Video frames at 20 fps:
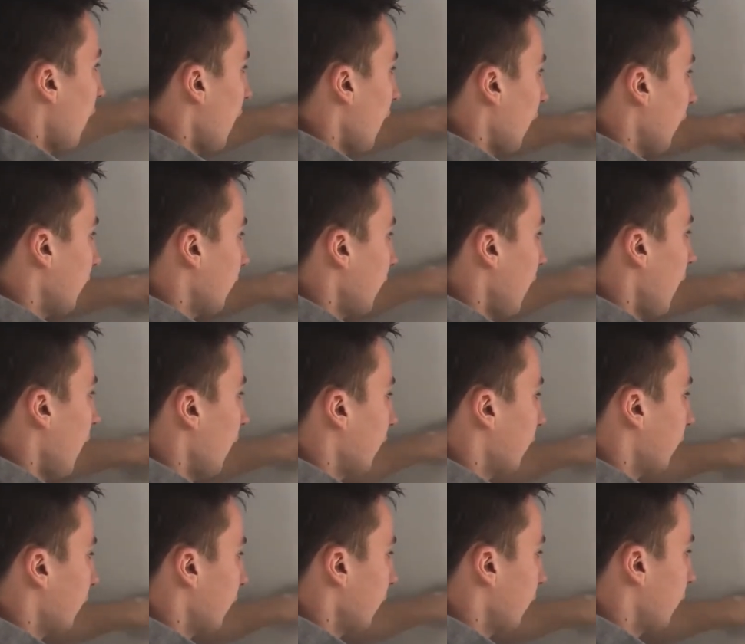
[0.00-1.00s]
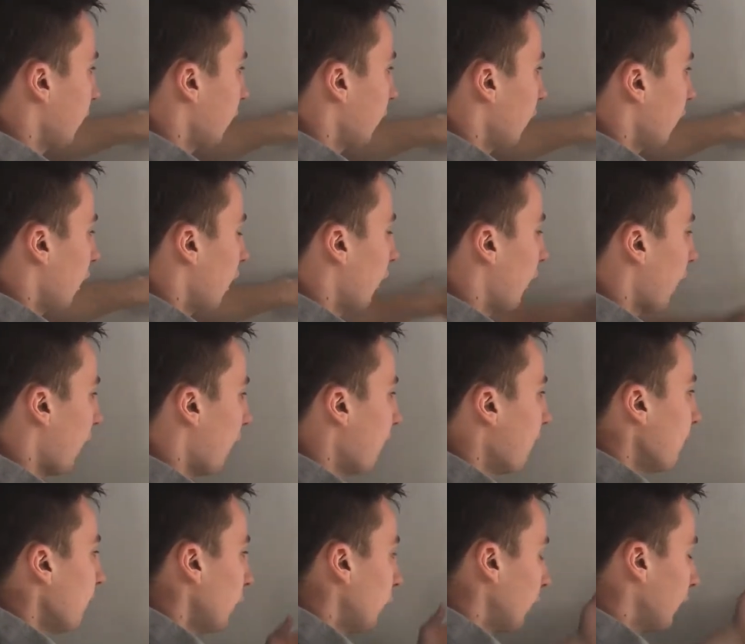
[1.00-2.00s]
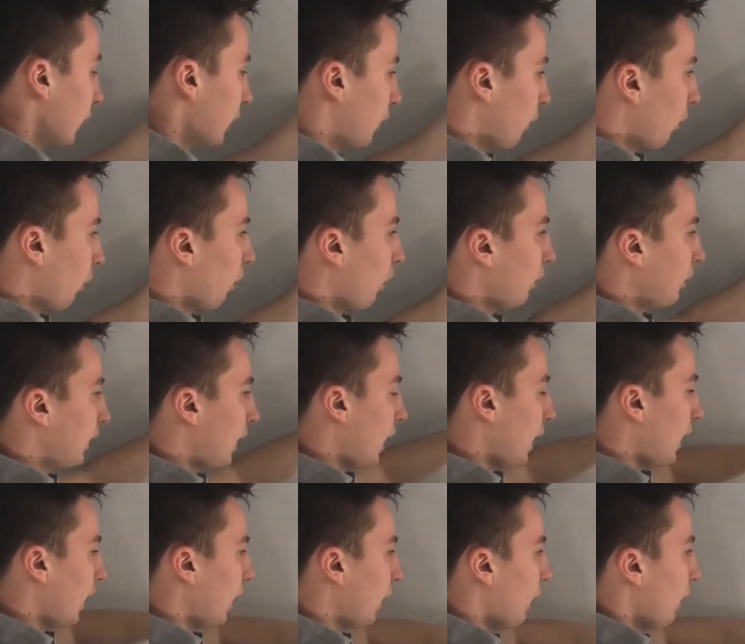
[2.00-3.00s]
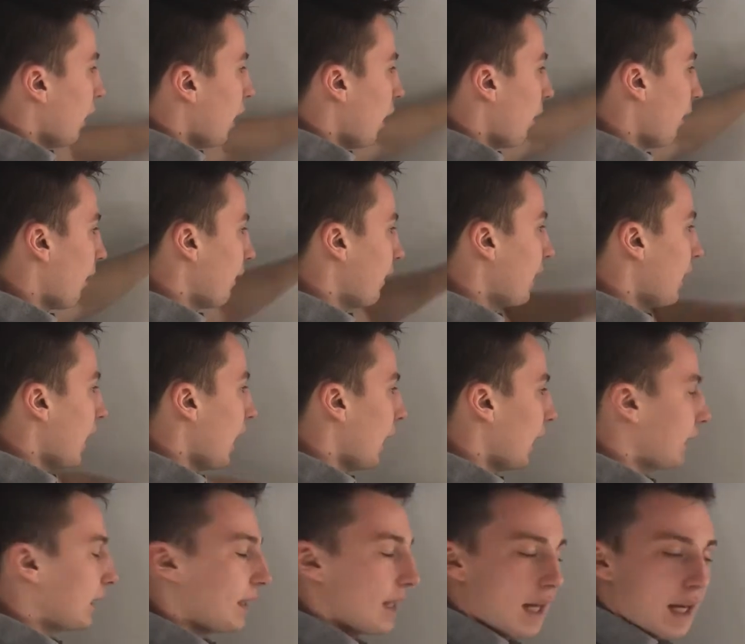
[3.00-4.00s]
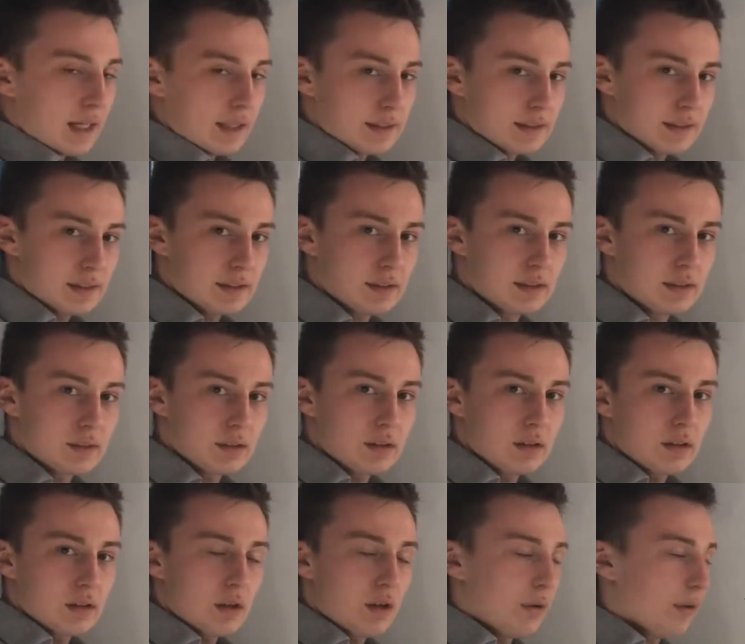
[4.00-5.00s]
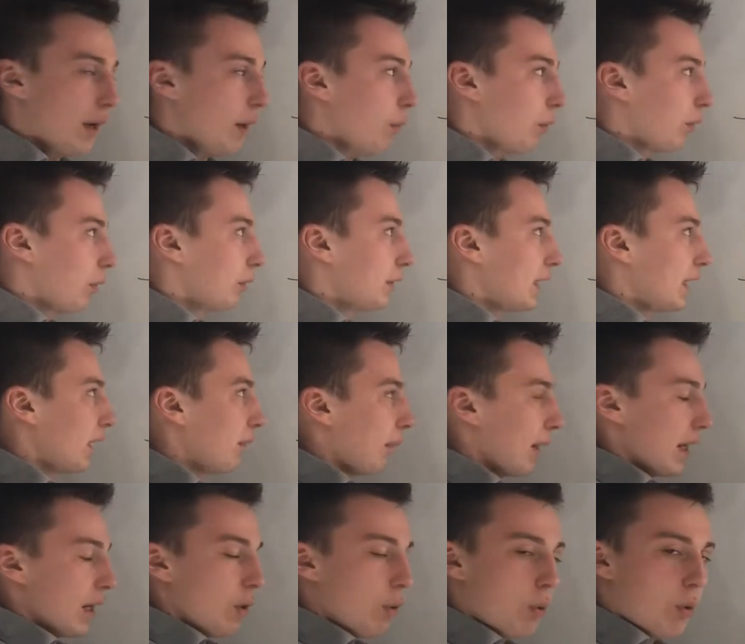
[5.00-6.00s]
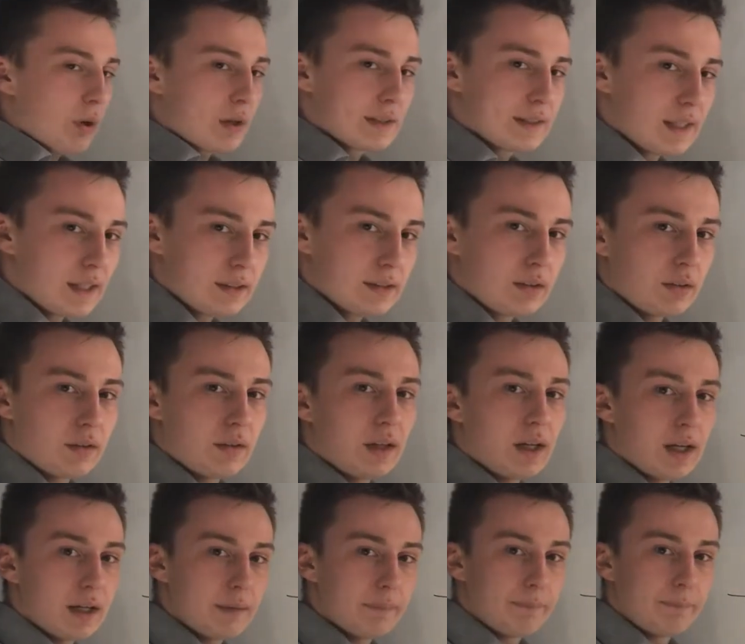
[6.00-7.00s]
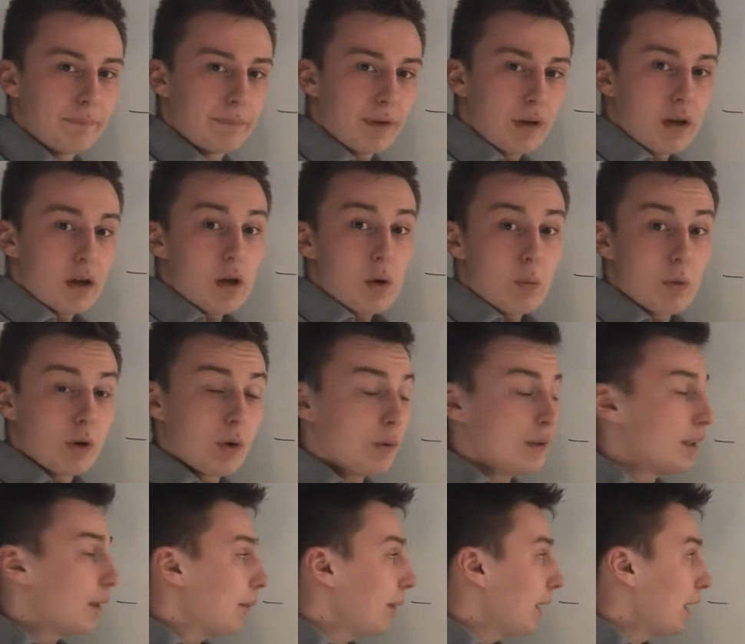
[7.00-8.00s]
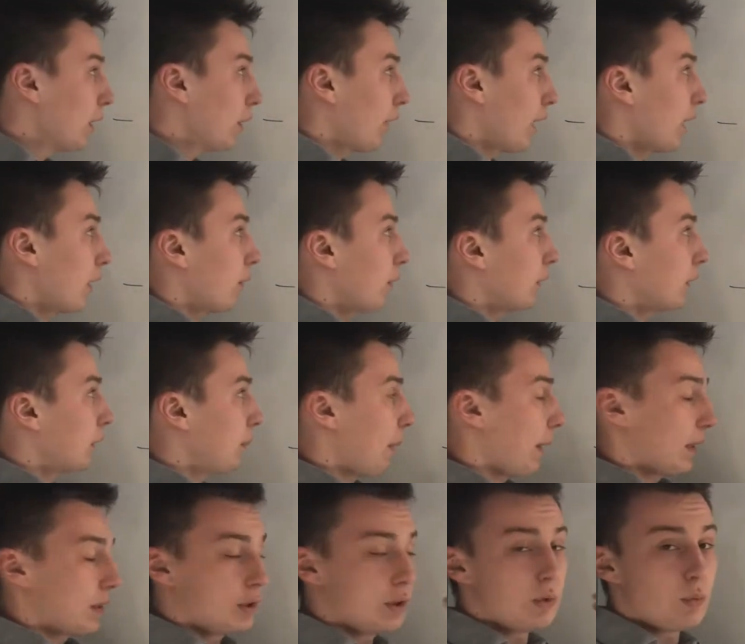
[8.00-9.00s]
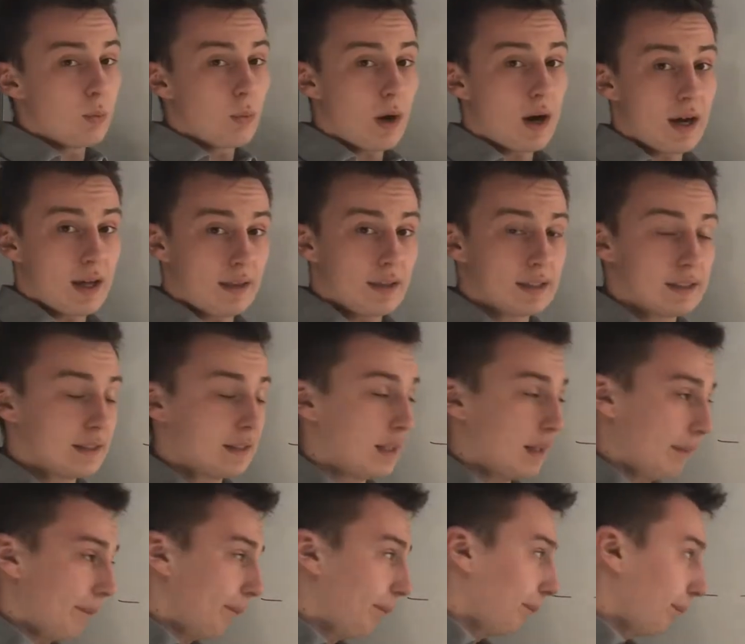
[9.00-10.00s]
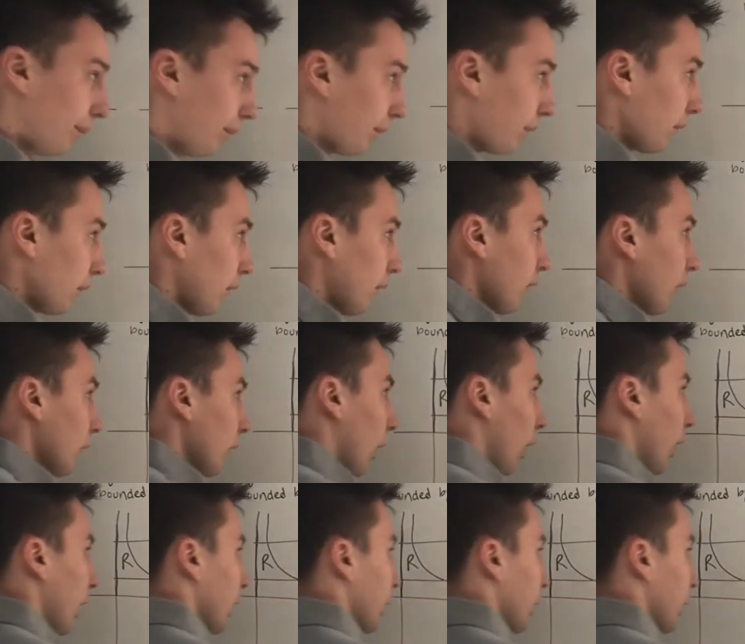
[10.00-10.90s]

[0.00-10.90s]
x-axis. Okay, so since we're rotating about the x-axis, okay, we're rotating about a horizontal line, we're going to be integrating with respect to y this time. All